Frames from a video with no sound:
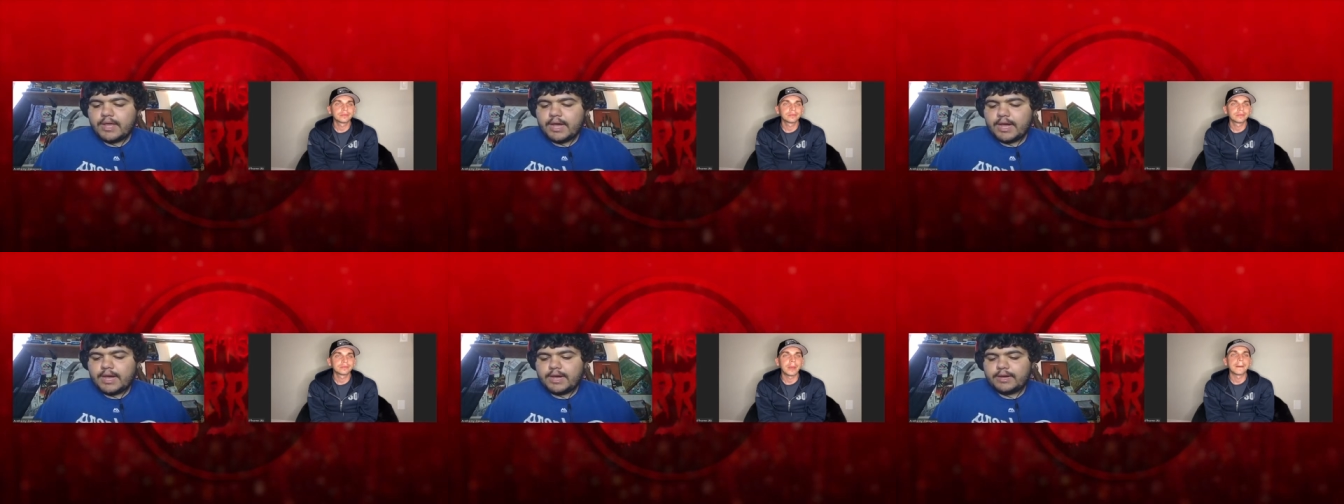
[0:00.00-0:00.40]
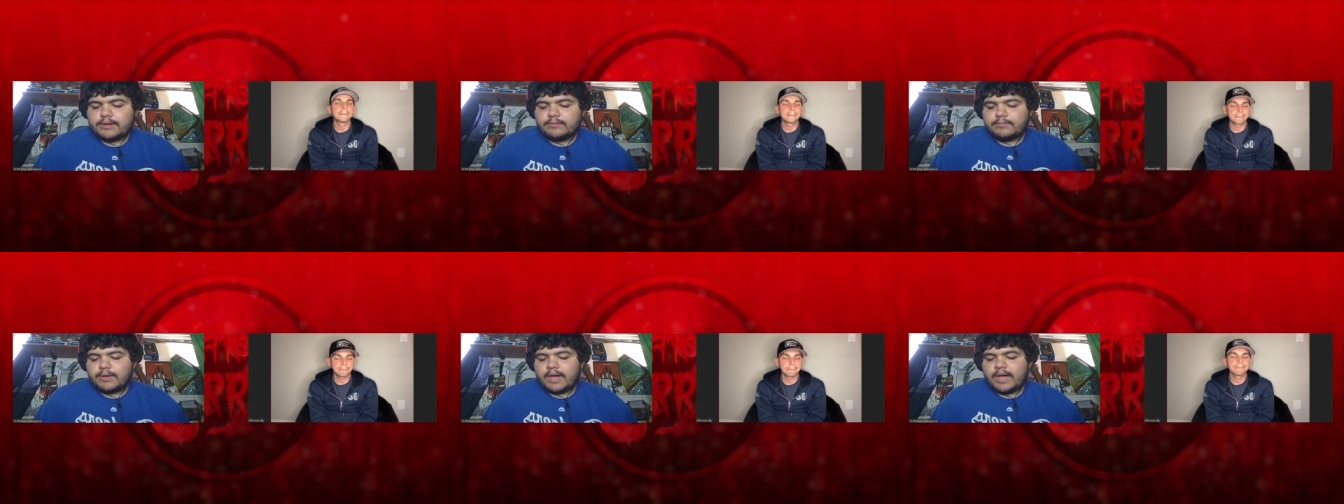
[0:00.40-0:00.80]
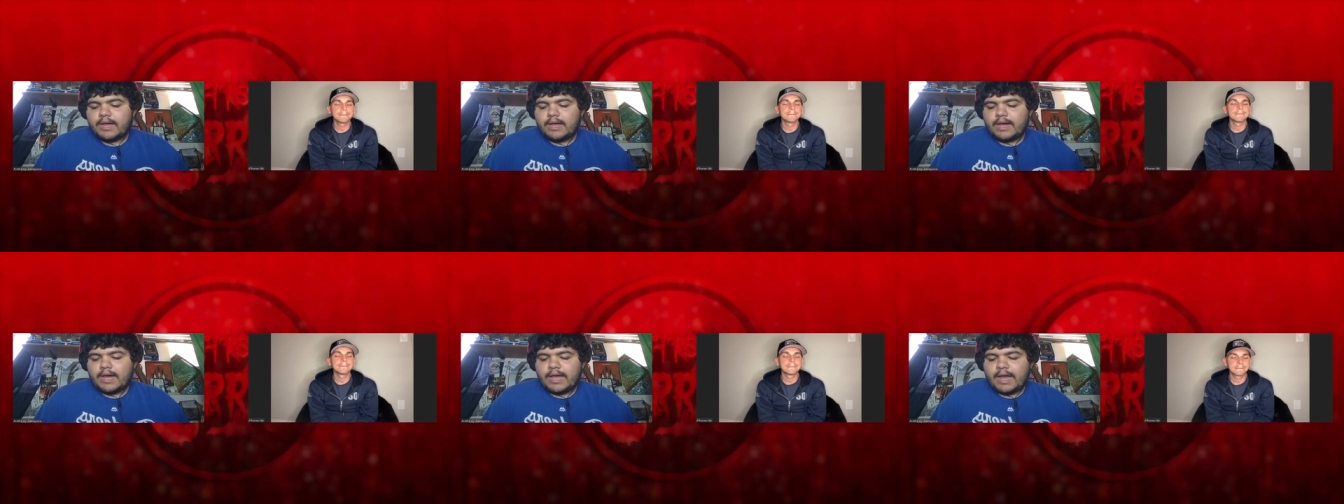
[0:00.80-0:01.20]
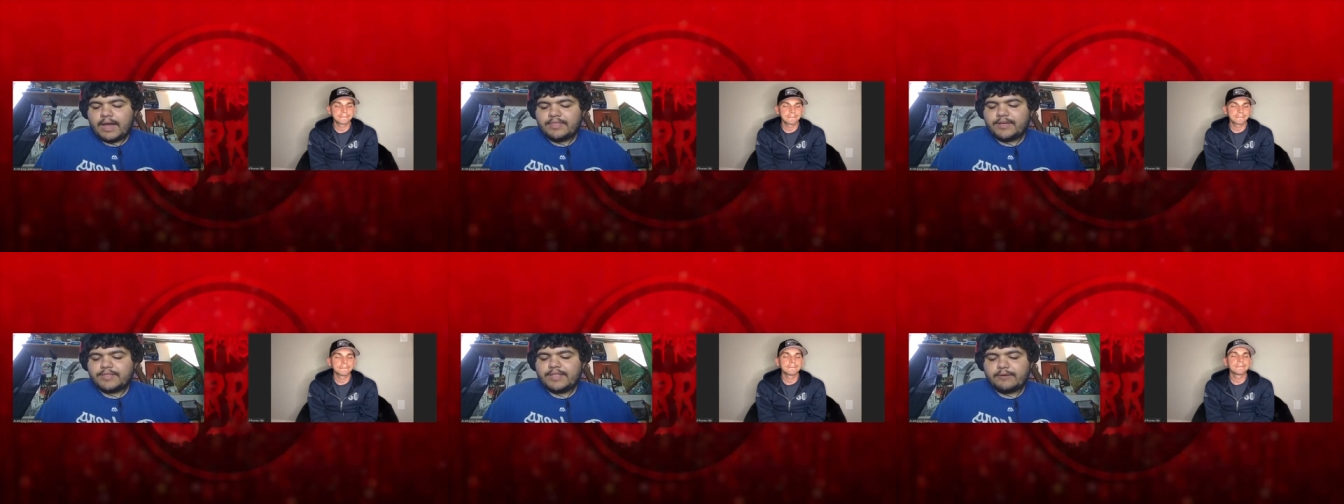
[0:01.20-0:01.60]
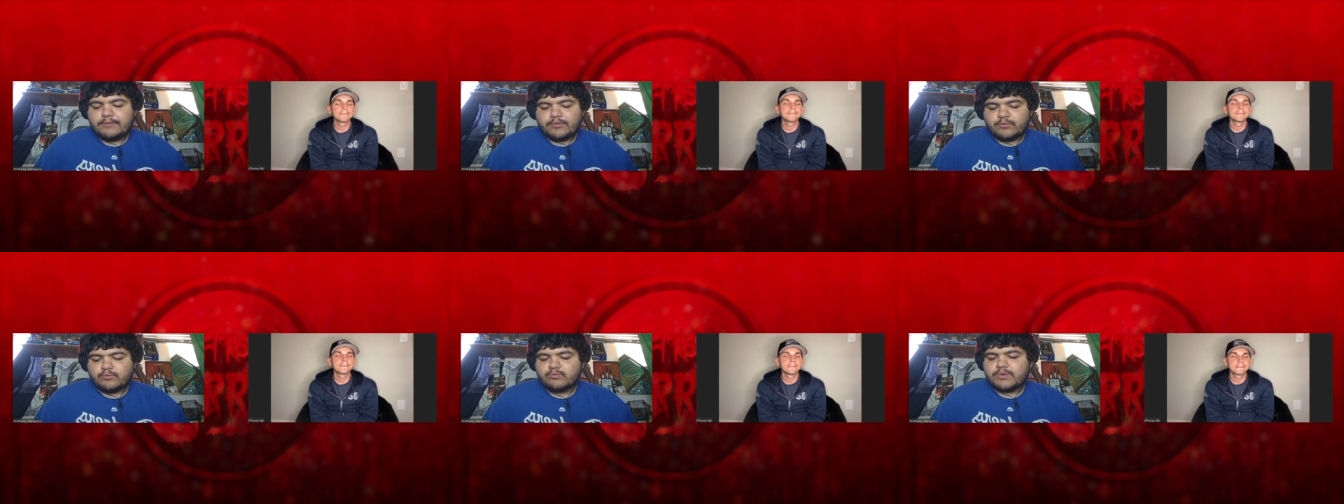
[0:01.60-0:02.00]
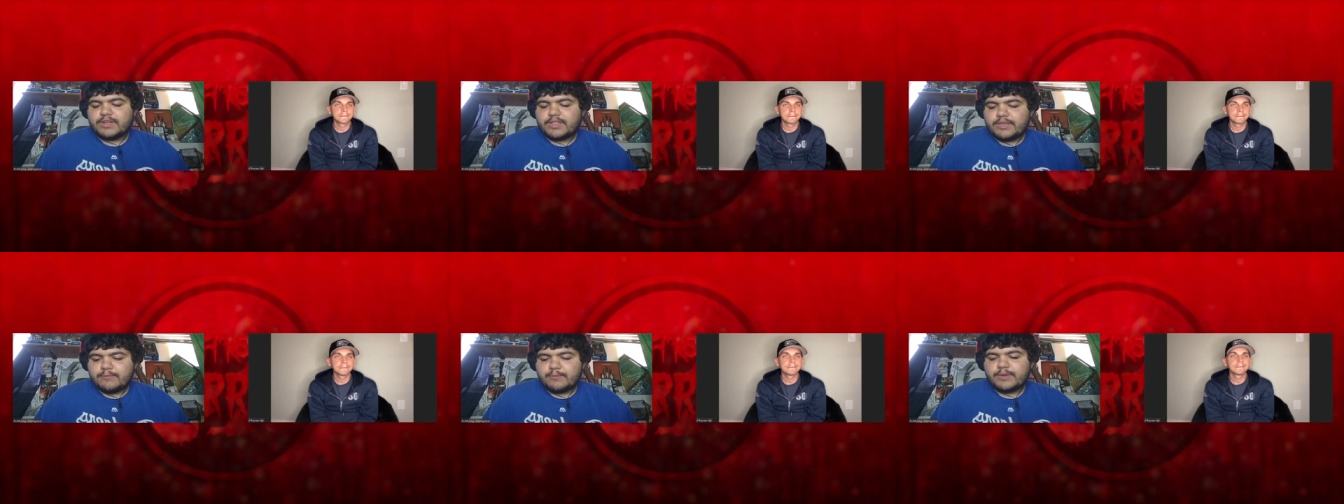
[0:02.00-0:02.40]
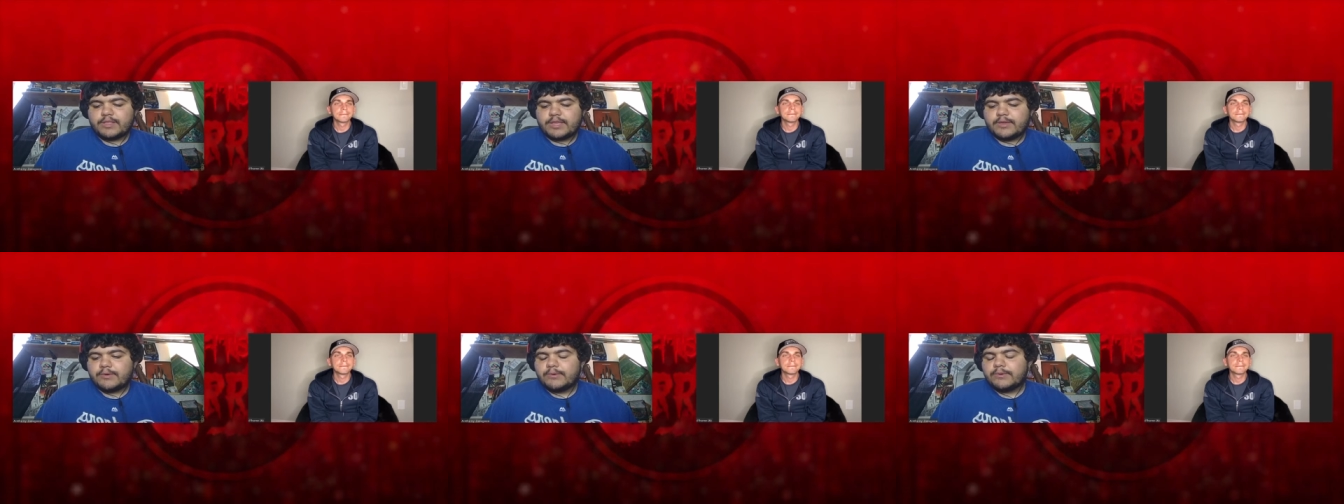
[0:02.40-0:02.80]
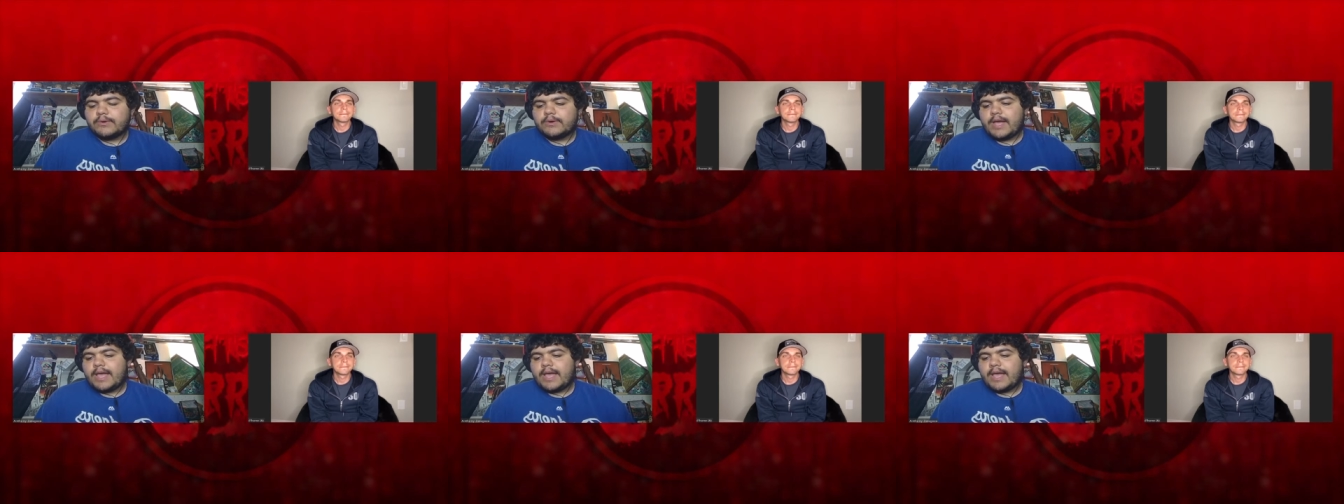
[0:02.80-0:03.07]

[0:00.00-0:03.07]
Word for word: Um, yeah. I, I thought that was really, really cool.